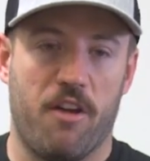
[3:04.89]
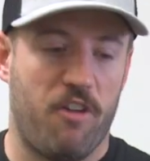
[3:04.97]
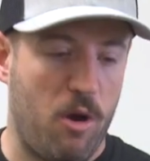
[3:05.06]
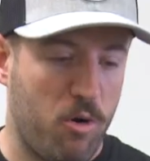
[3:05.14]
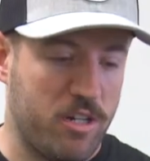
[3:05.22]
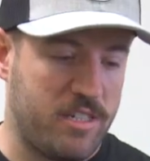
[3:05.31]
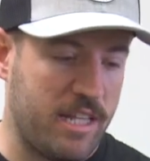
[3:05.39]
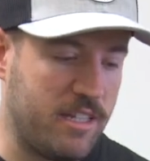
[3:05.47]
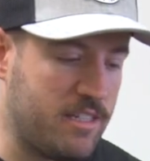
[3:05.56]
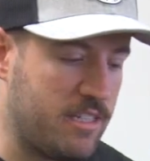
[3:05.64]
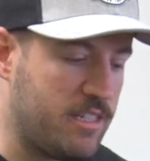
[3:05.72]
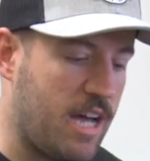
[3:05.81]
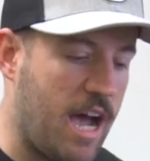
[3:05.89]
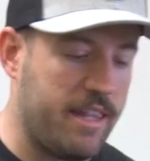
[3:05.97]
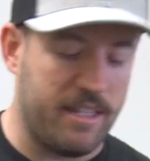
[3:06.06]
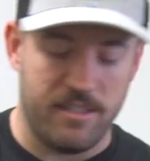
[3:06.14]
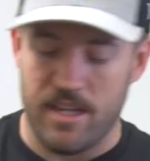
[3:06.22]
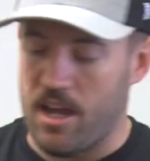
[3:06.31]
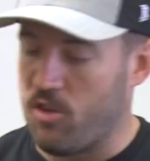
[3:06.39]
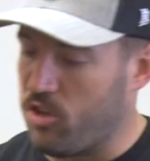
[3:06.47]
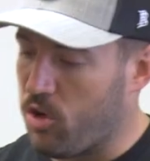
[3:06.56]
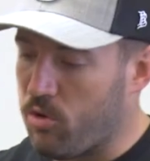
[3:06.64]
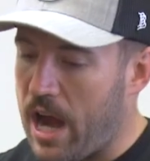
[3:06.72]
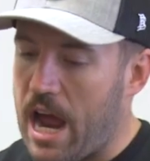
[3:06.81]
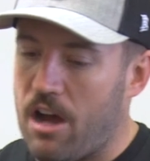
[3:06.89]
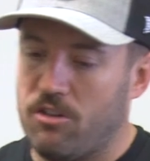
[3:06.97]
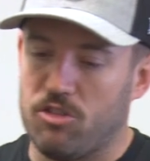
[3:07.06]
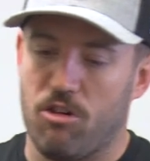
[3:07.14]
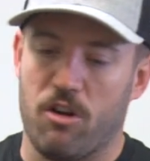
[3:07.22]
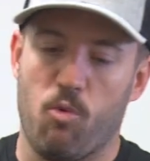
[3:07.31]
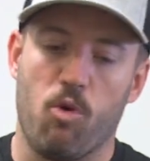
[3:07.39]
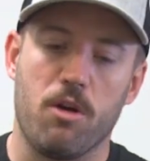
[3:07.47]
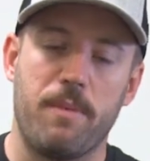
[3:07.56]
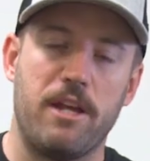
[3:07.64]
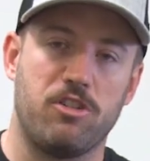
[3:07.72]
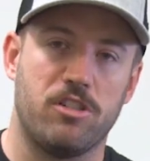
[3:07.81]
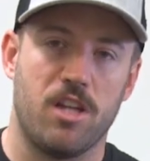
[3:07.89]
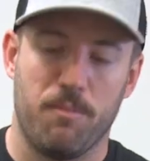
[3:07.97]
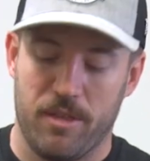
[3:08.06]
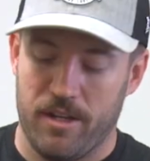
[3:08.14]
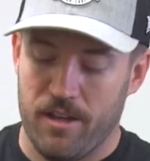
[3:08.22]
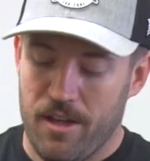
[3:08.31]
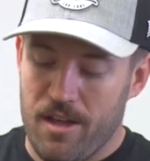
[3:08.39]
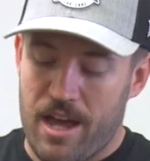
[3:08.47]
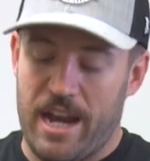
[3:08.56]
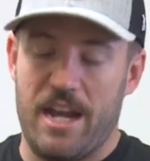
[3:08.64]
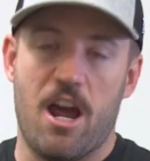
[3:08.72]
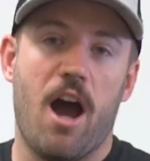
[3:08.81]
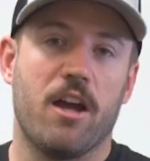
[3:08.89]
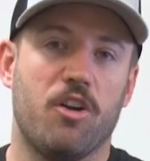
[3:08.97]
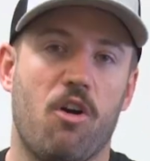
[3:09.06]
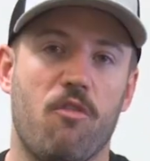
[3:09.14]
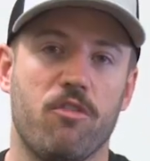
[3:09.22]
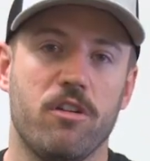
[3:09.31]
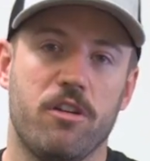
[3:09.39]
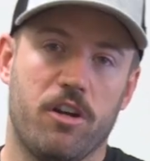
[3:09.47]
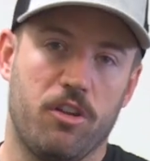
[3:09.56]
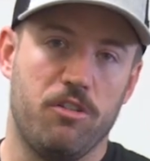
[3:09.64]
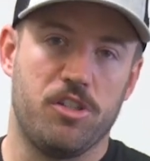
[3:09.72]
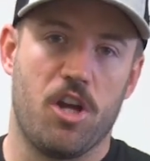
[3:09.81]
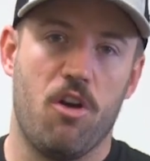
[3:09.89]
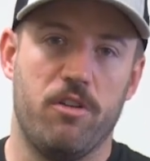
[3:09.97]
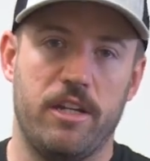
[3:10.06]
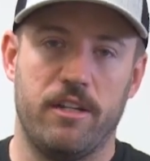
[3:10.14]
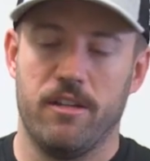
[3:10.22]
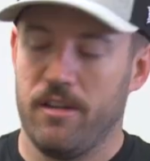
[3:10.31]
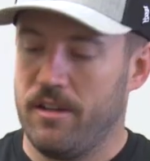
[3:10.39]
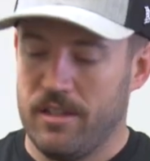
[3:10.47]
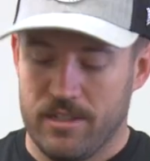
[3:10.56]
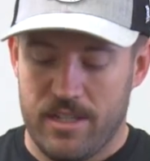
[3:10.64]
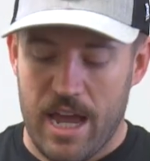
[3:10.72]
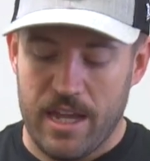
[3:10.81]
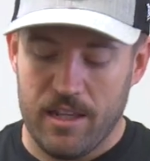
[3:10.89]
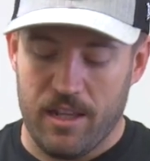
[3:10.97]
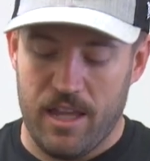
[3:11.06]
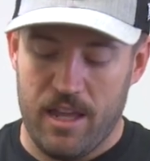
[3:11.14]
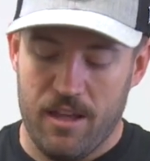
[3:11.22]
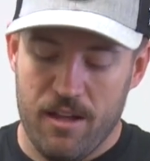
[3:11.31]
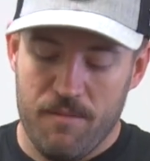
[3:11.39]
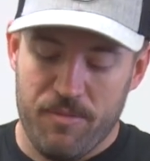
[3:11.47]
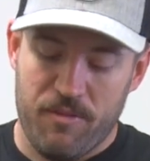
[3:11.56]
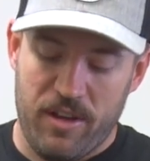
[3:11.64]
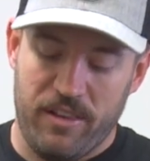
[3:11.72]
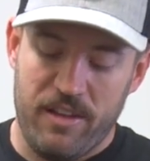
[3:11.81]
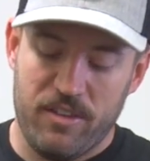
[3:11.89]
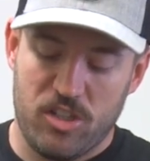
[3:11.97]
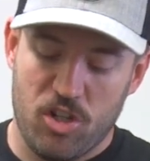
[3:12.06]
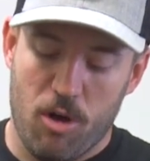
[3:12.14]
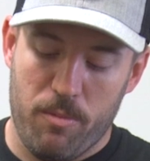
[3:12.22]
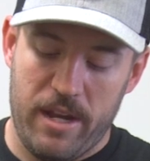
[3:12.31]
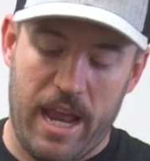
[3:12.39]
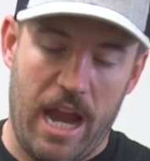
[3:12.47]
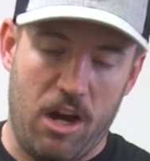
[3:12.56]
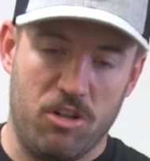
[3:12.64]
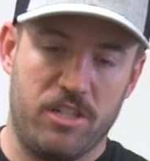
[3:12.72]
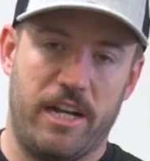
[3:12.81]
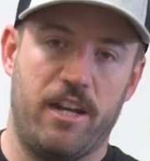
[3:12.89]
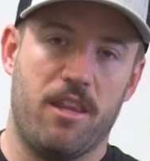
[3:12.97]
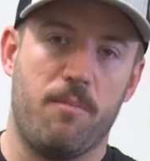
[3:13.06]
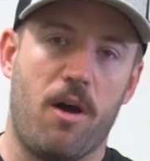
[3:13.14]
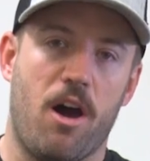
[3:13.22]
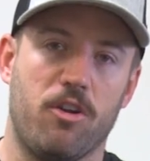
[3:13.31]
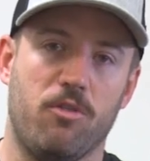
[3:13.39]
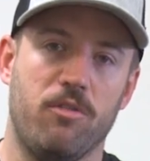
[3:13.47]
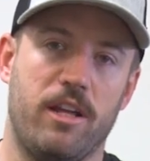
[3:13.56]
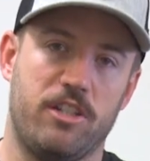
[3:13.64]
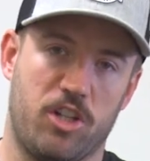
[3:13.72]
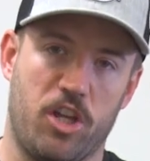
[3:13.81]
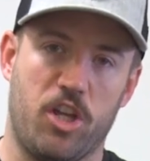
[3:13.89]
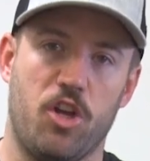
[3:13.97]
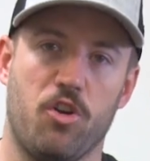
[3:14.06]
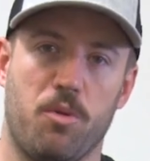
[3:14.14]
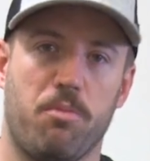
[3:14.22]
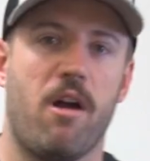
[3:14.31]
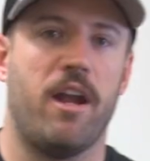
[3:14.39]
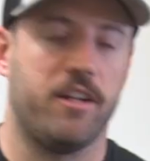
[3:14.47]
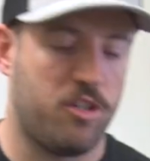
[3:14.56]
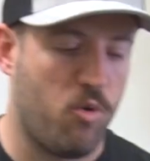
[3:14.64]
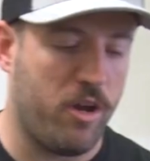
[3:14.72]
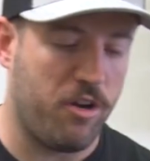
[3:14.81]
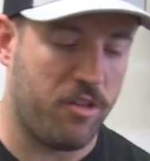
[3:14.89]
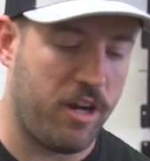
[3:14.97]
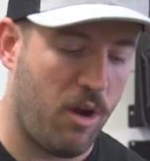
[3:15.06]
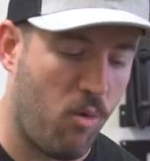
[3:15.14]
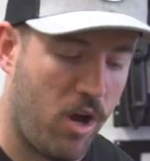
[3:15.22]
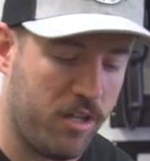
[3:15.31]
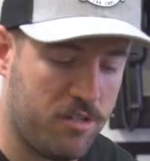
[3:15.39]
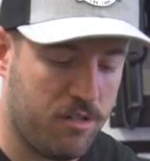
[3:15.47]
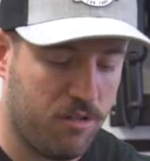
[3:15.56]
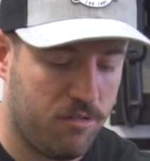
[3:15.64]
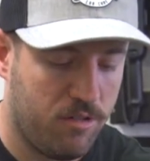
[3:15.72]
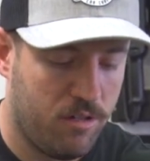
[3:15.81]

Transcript: If I were to set this aside, let's say on the ground or on a workbench or something, and I knock it over, you're gonna lose coating. Secondly, if I leave this open, air's getting in the bottle, and it's gonna cure the product quicker than I want it to.